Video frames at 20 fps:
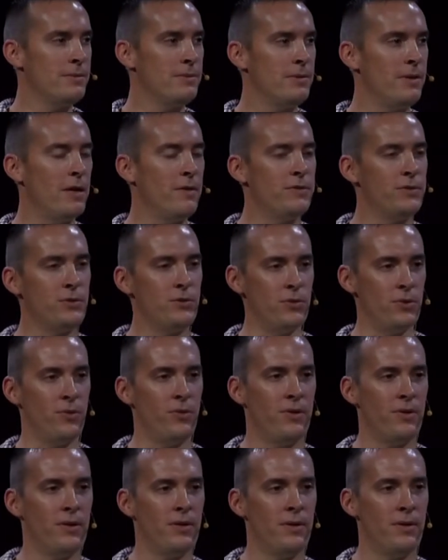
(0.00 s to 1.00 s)
of
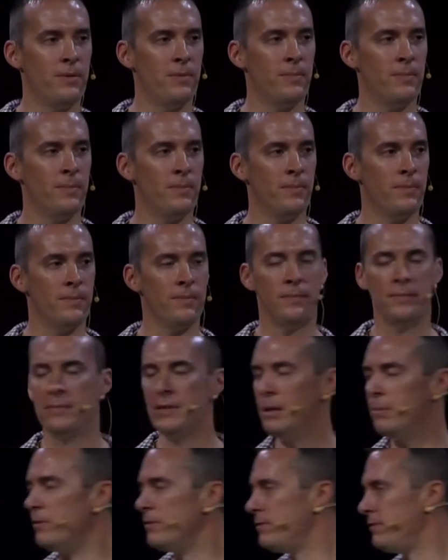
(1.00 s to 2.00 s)
truth.
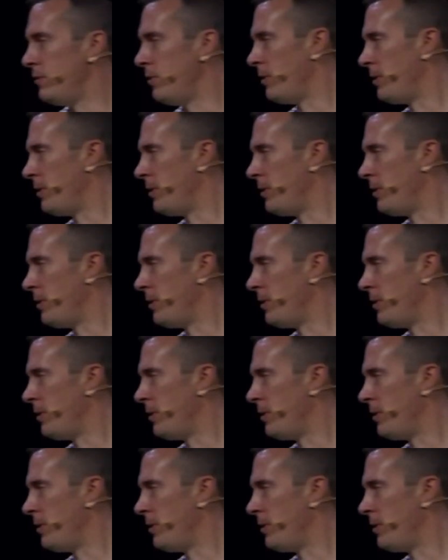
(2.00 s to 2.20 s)
Number 4,